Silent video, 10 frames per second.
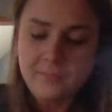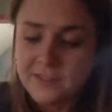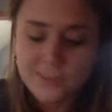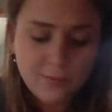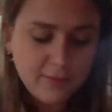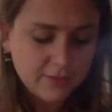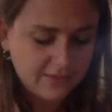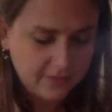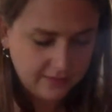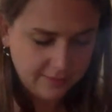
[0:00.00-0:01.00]
So we will
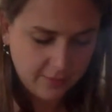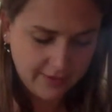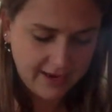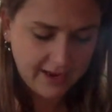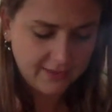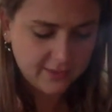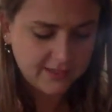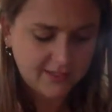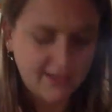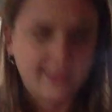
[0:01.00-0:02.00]
definitely be working on
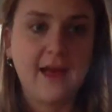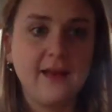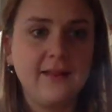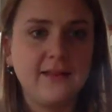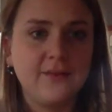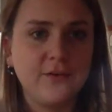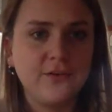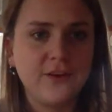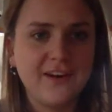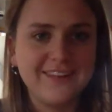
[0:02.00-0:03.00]
things like that in the
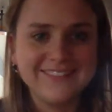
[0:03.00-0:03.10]
future.